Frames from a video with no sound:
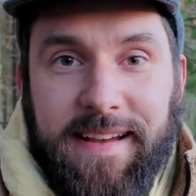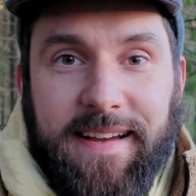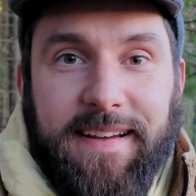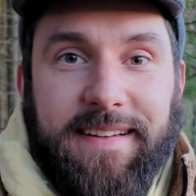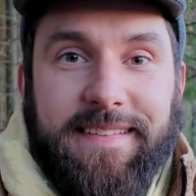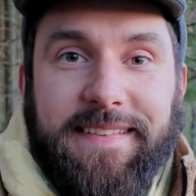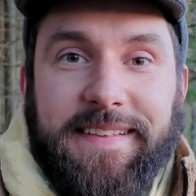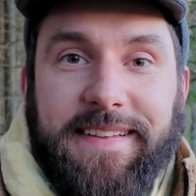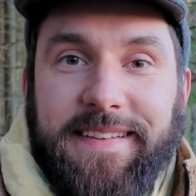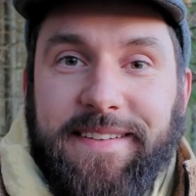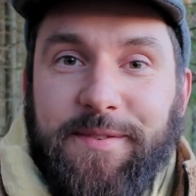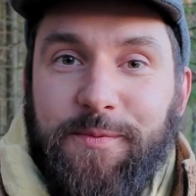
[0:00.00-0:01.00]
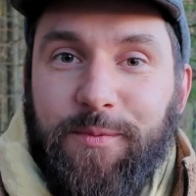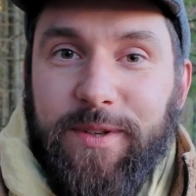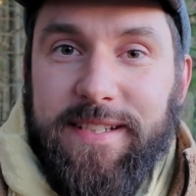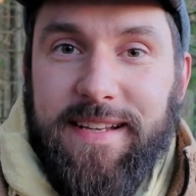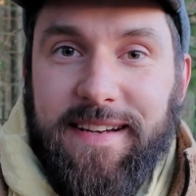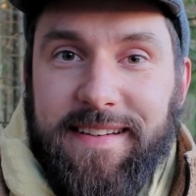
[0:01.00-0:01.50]
And
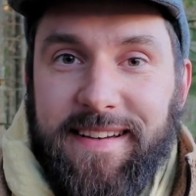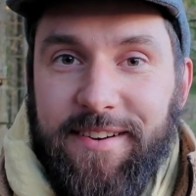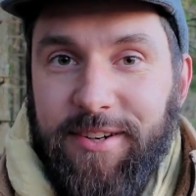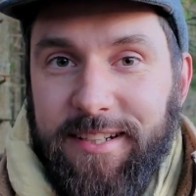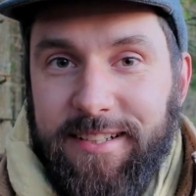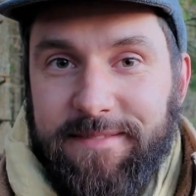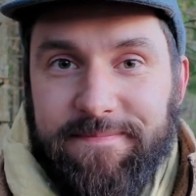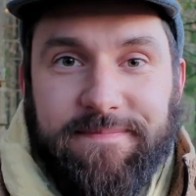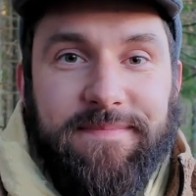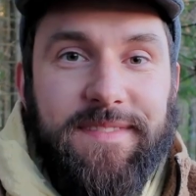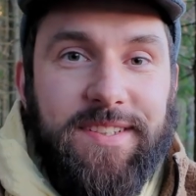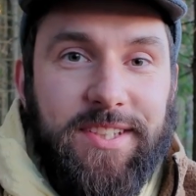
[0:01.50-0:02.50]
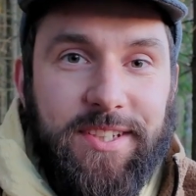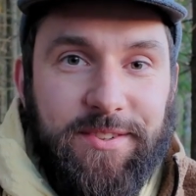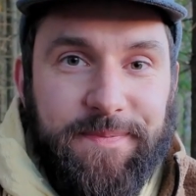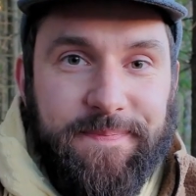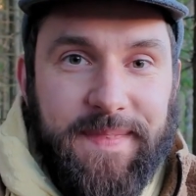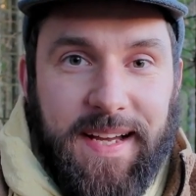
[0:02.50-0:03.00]
was I a runner?
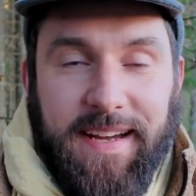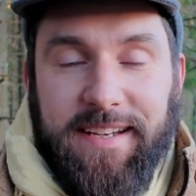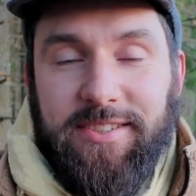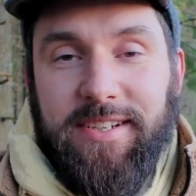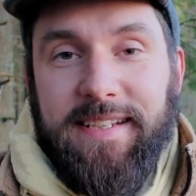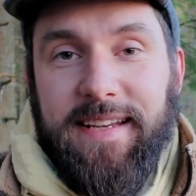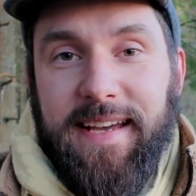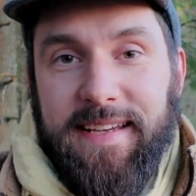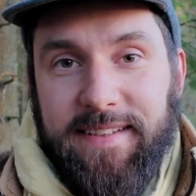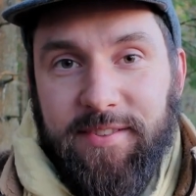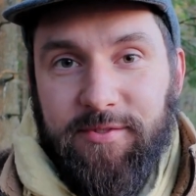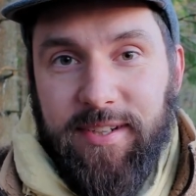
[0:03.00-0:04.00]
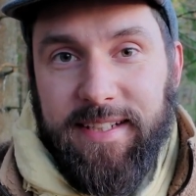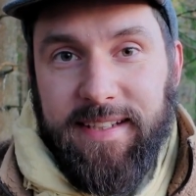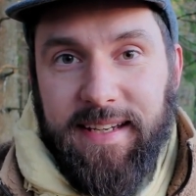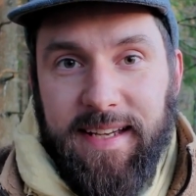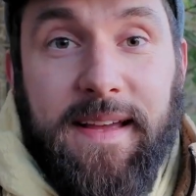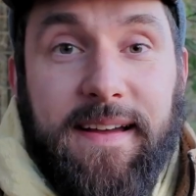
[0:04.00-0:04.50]
No, I actually hated
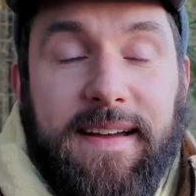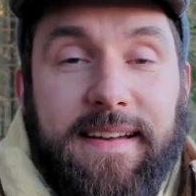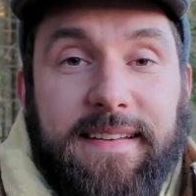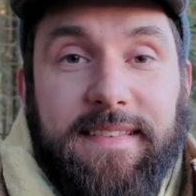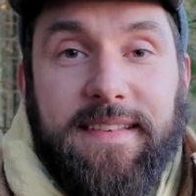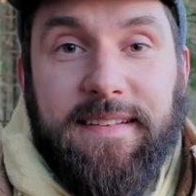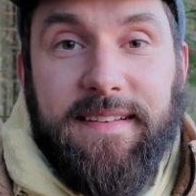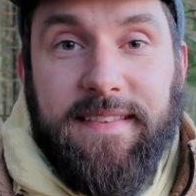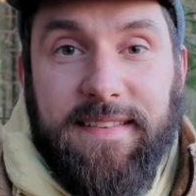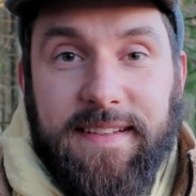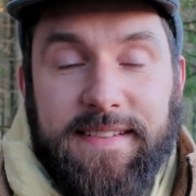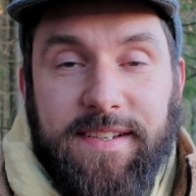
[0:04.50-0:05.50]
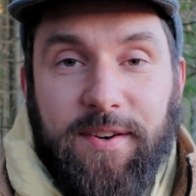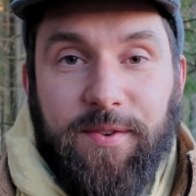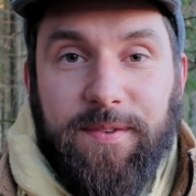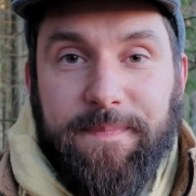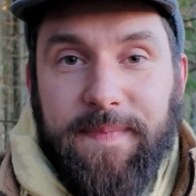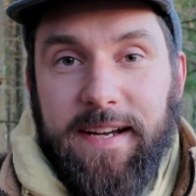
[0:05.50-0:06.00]
running. And this
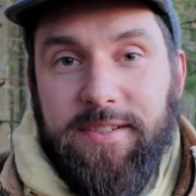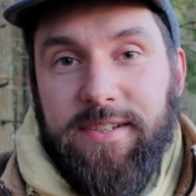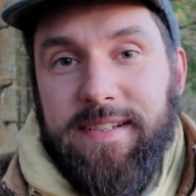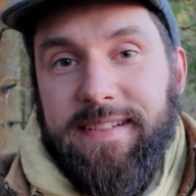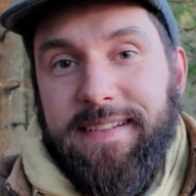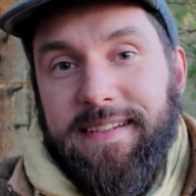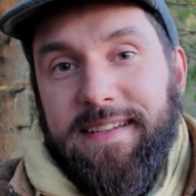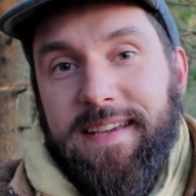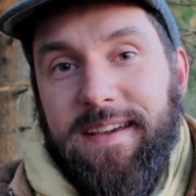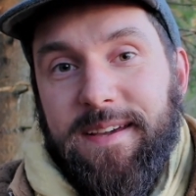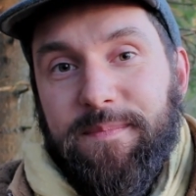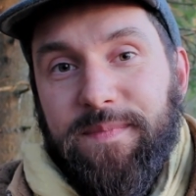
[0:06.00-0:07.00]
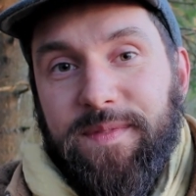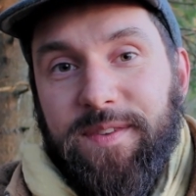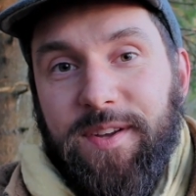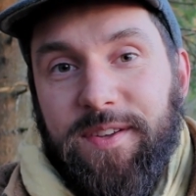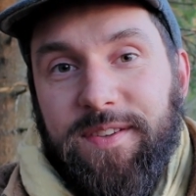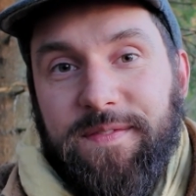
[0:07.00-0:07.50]
goal actually came
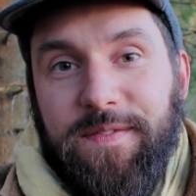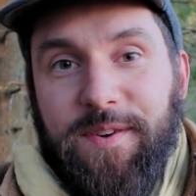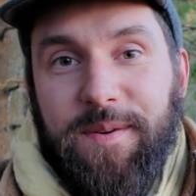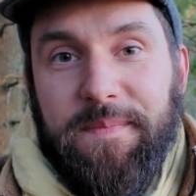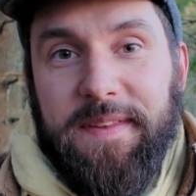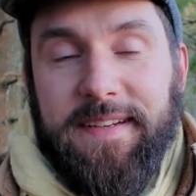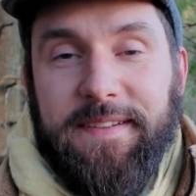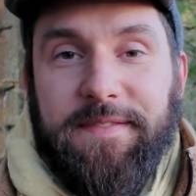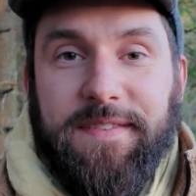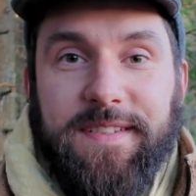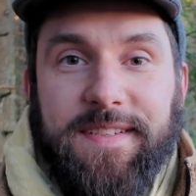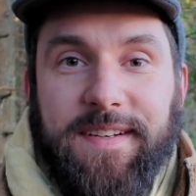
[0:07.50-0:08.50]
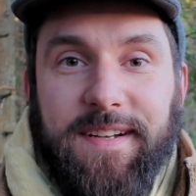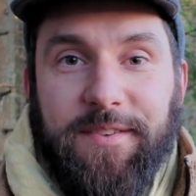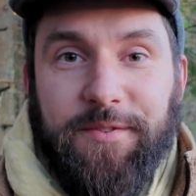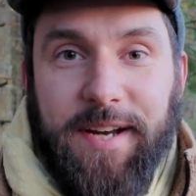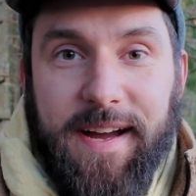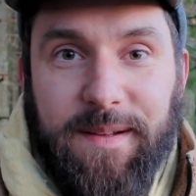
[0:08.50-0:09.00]
not from the physical
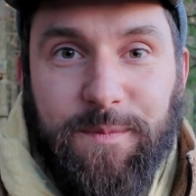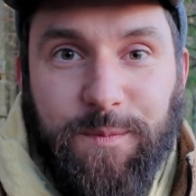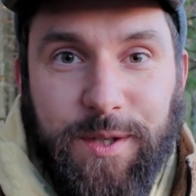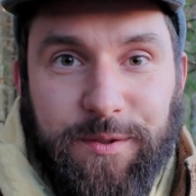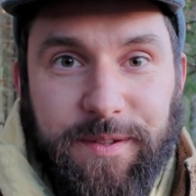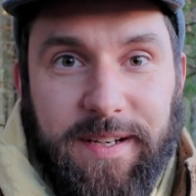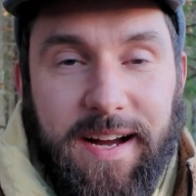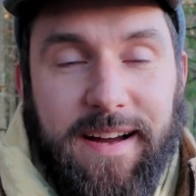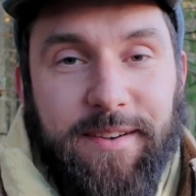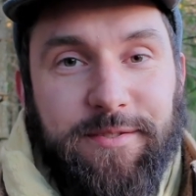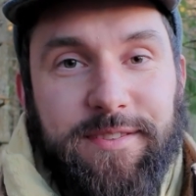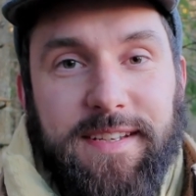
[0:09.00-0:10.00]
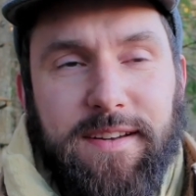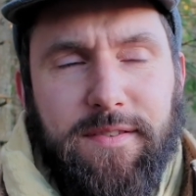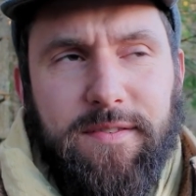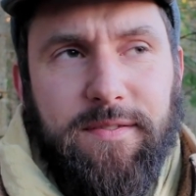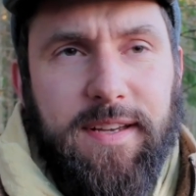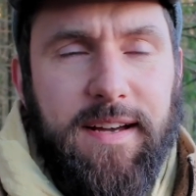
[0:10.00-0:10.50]
realm where I could say,
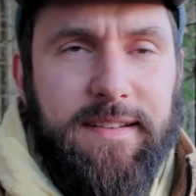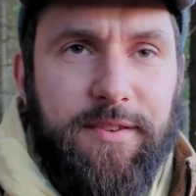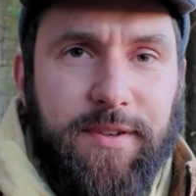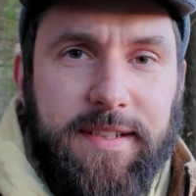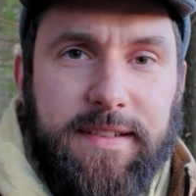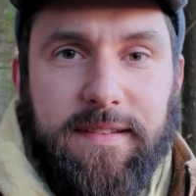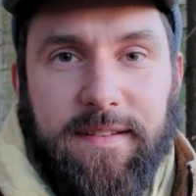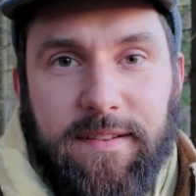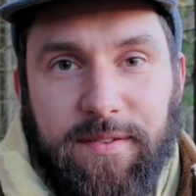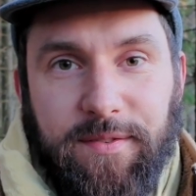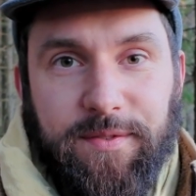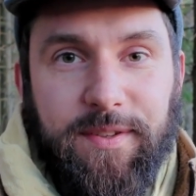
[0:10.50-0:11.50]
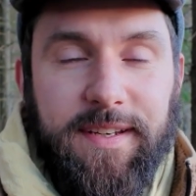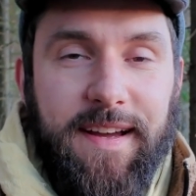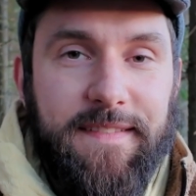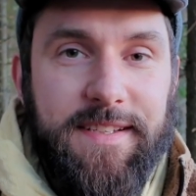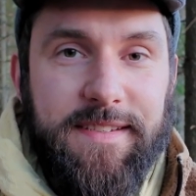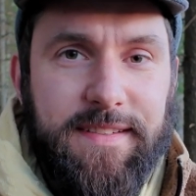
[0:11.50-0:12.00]
oh, can I run it? No. Do I
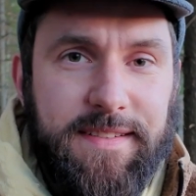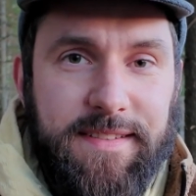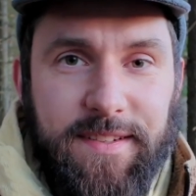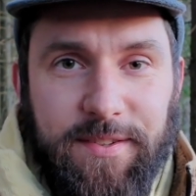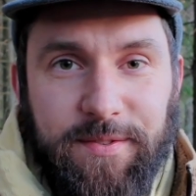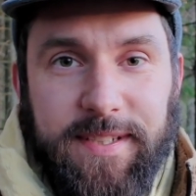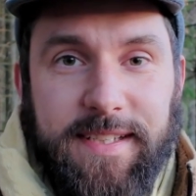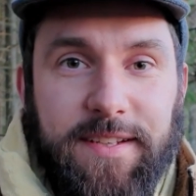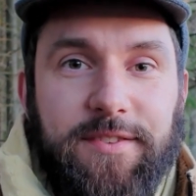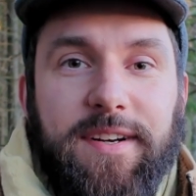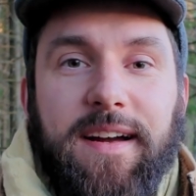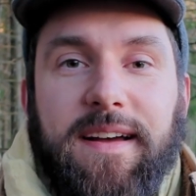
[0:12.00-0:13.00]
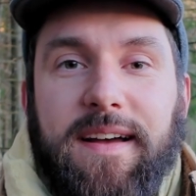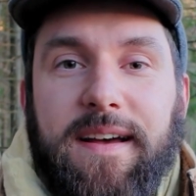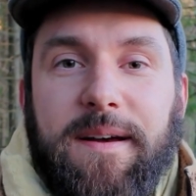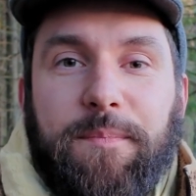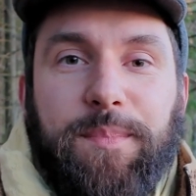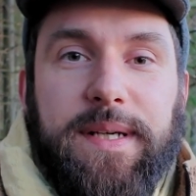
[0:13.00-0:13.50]
have the skills? No, etc.
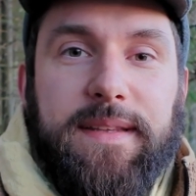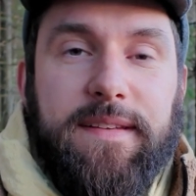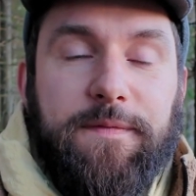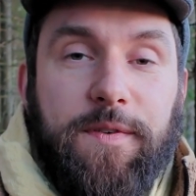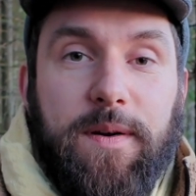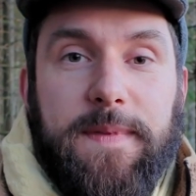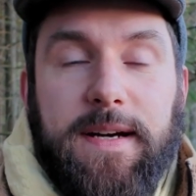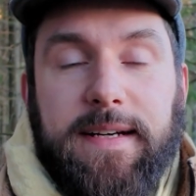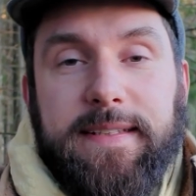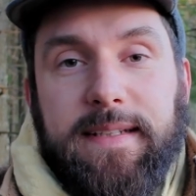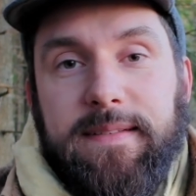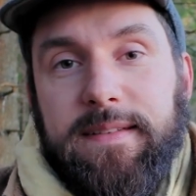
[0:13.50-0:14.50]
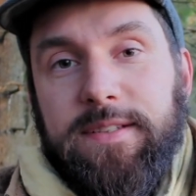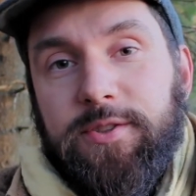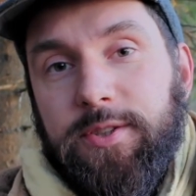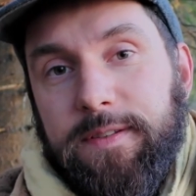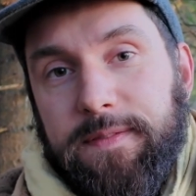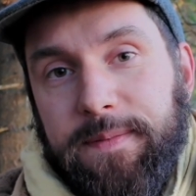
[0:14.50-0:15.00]
But from the identity
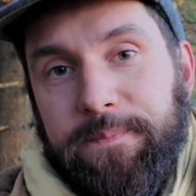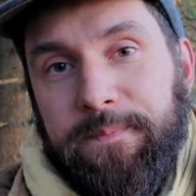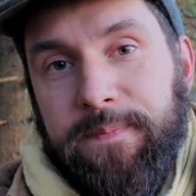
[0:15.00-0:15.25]
shift.